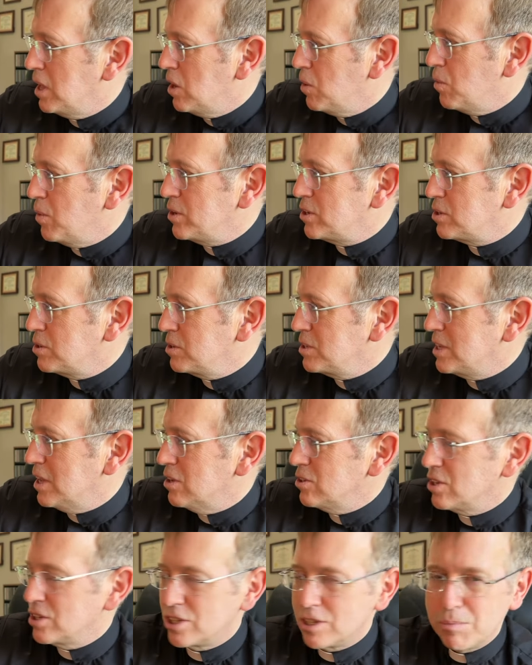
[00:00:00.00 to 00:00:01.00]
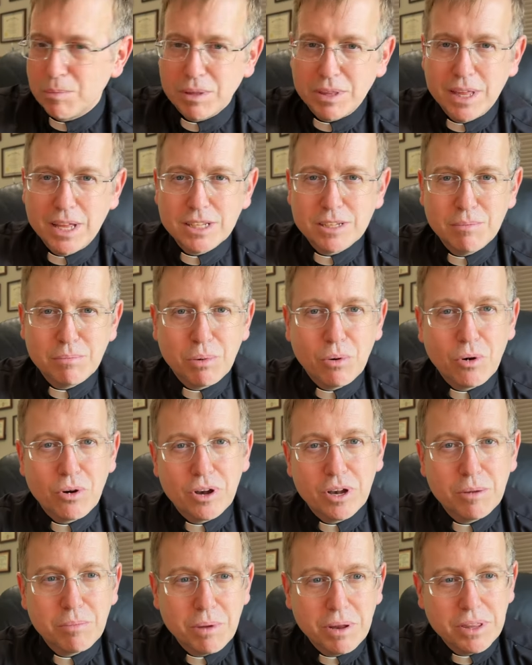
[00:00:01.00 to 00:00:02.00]
which tells us something that's
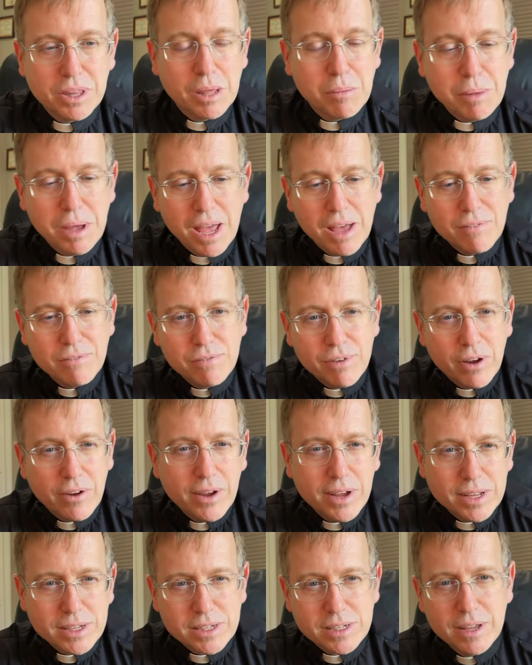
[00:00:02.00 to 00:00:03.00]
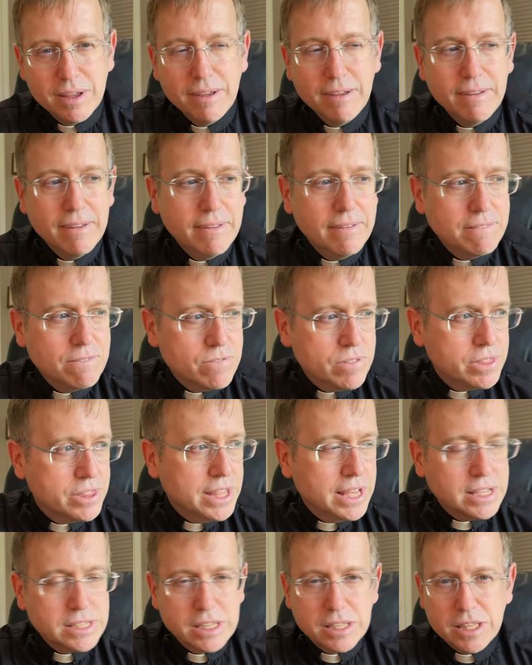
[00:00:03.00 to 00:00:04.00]
important, but they may have various
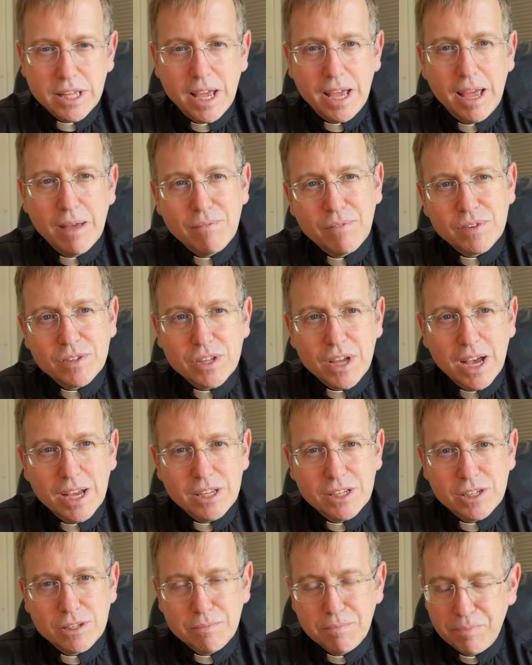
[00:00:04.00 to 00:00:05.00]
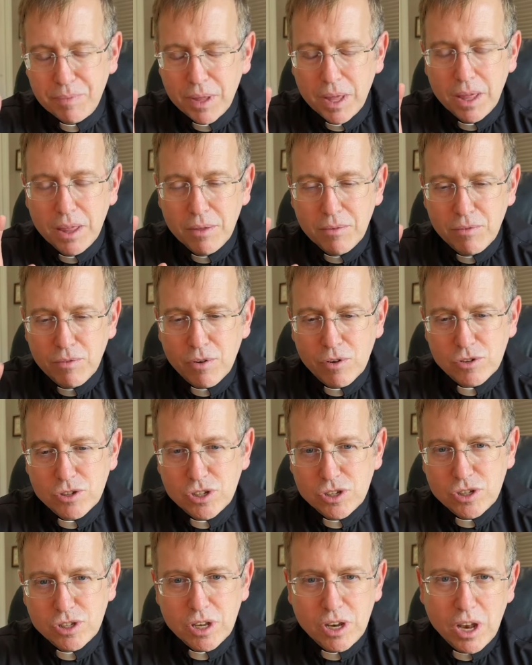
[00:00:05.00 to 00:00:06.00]
things that they emphasize
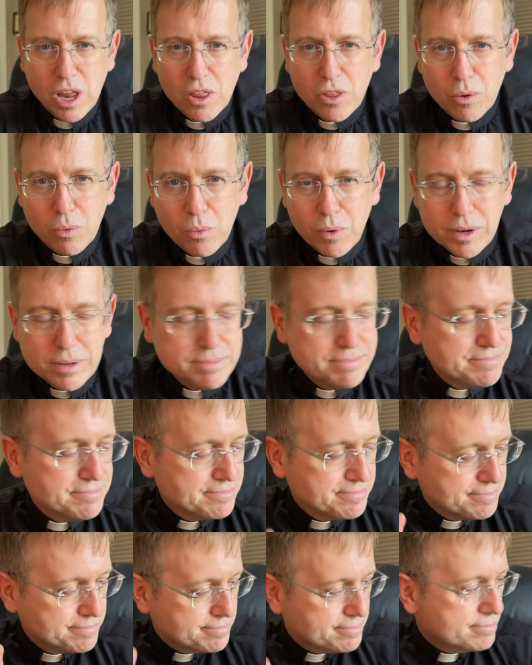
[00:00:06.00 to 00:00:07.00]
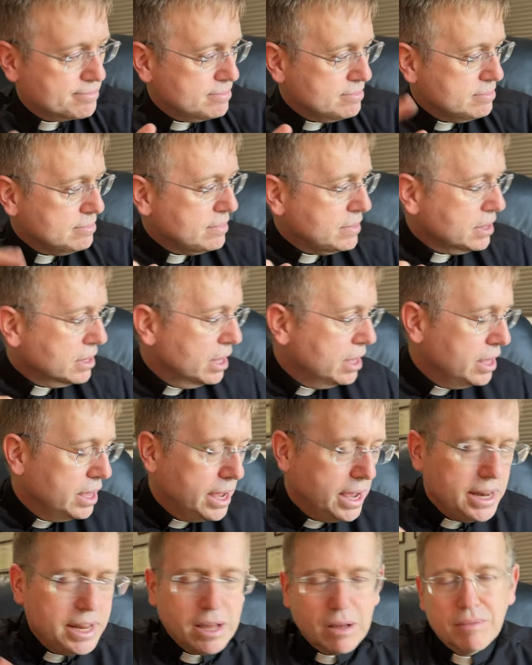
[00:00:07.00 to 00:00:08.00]
versus another one.
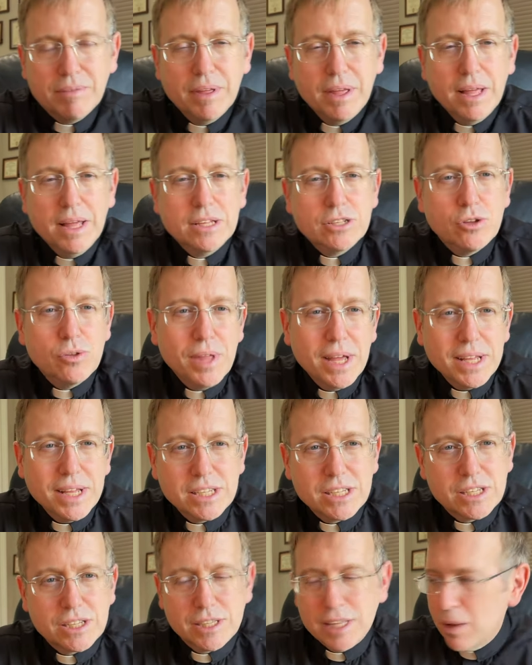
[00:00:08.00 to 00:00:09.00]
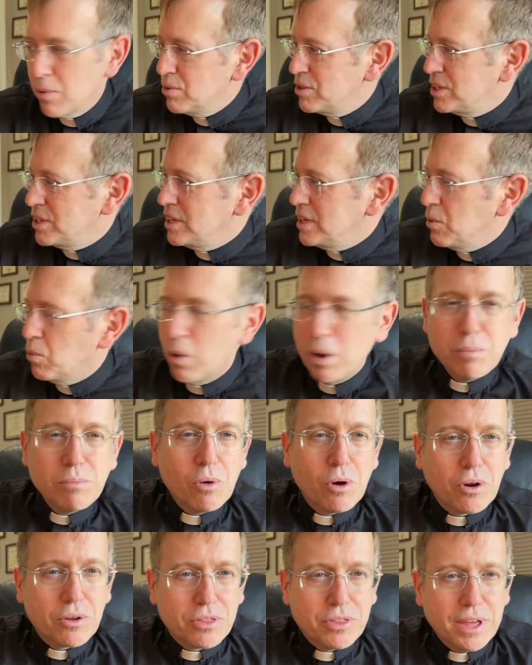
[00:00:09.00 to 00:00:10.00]
Anyhow, so that was the one
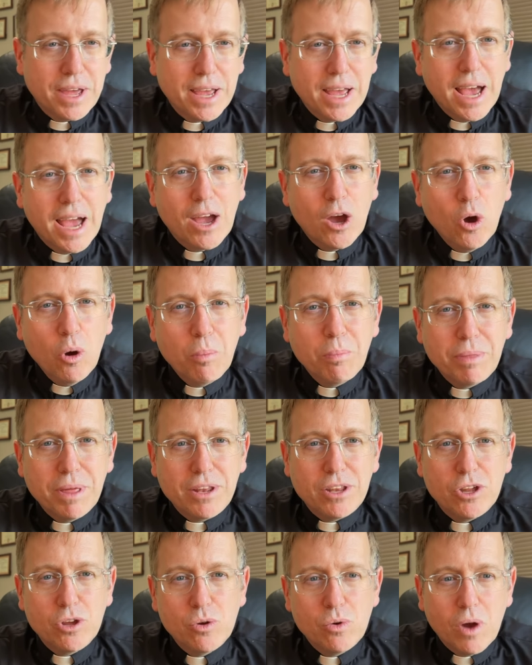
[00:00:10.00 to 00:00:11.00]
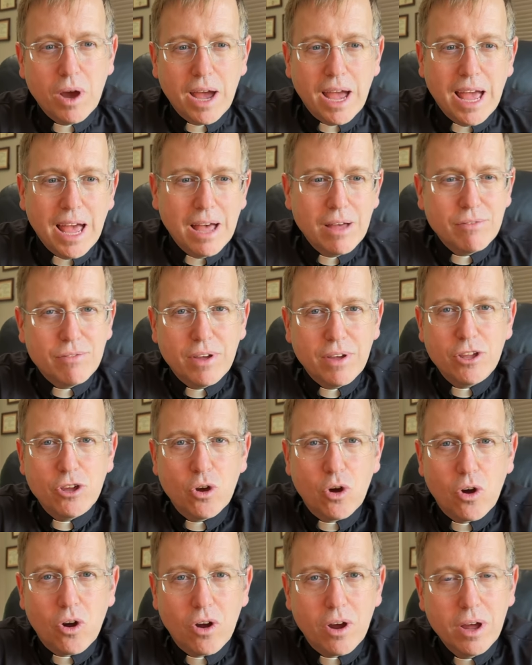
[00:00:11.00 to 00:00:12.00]
more thing. I hope that you have
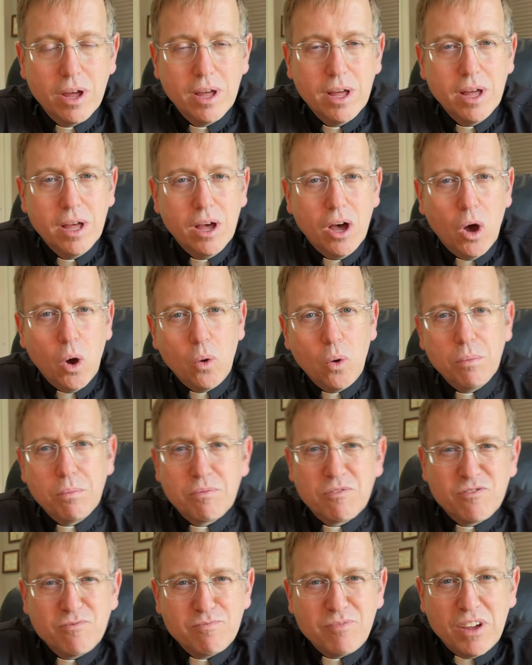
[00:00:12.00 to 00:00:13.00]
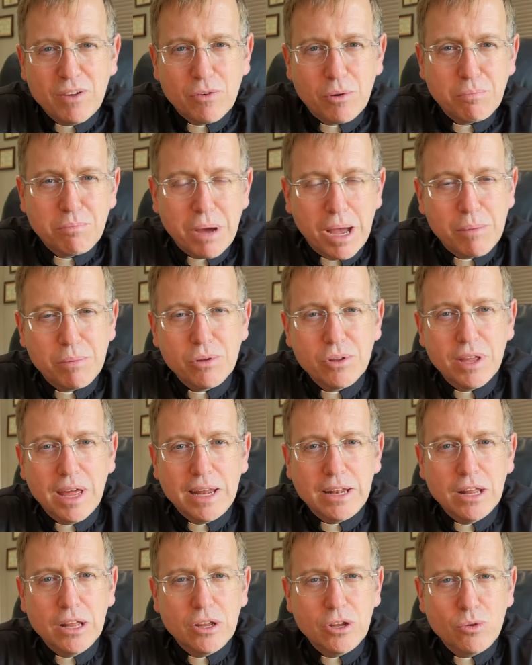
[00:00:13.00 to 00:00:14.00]
your own favorite Bible and
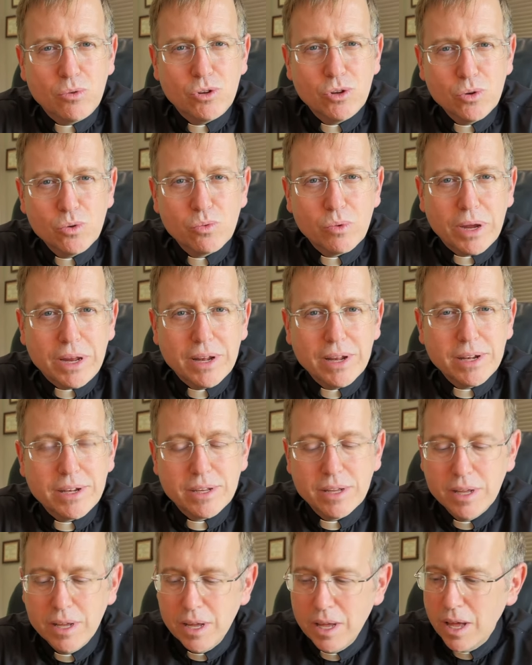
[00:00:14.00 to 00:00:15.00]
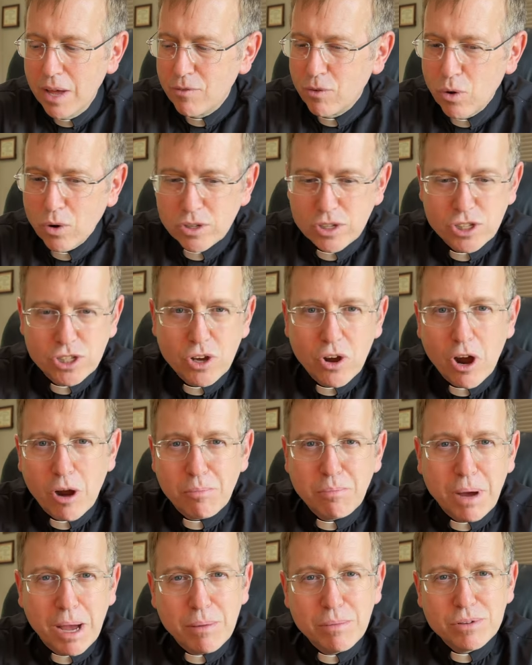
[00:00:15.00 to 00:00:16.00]
that you do read it. Of course, there are
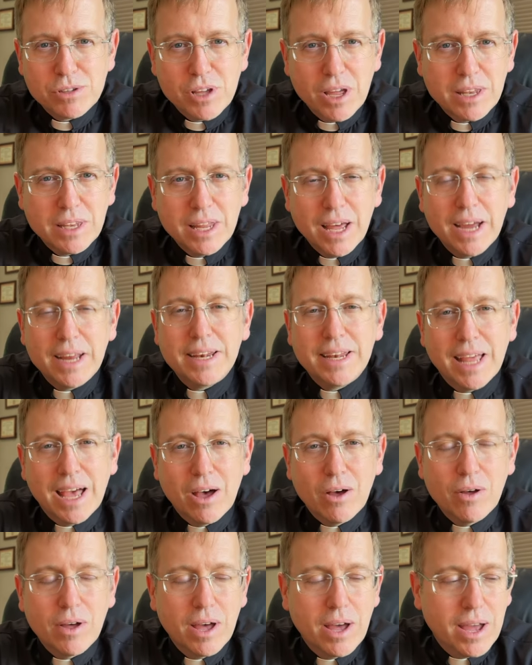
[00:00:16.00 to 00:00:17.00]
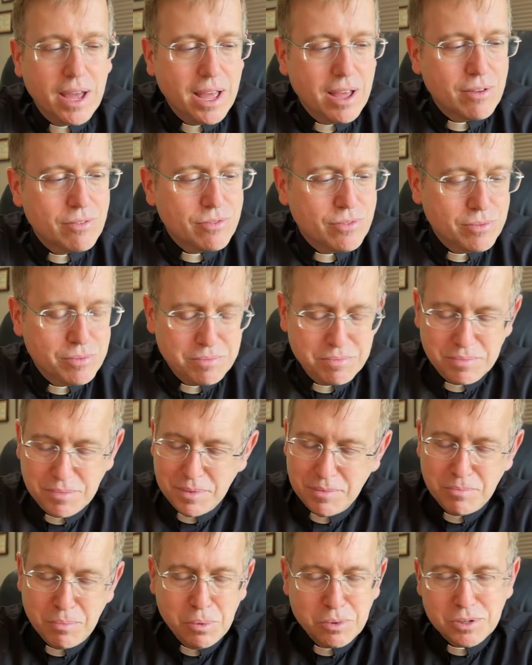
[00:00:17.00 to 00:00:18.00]
Bibles online now. I have
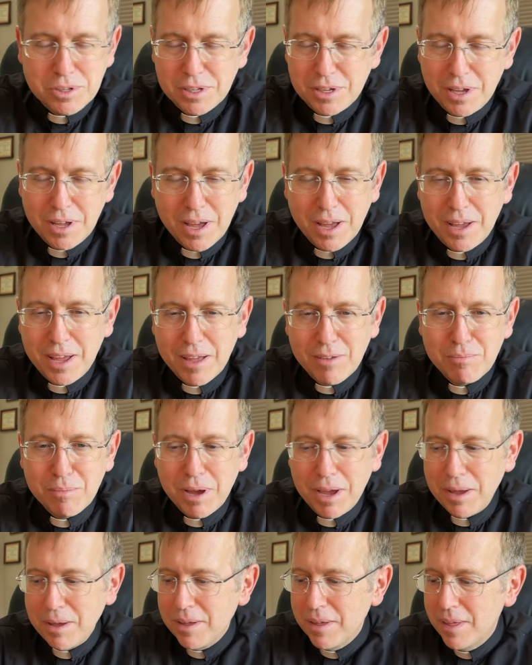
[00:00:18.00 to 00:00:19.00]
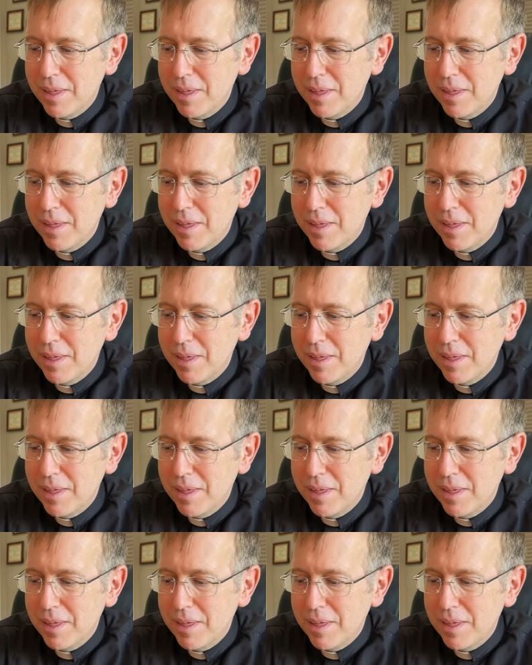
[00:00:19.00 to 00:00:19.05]
my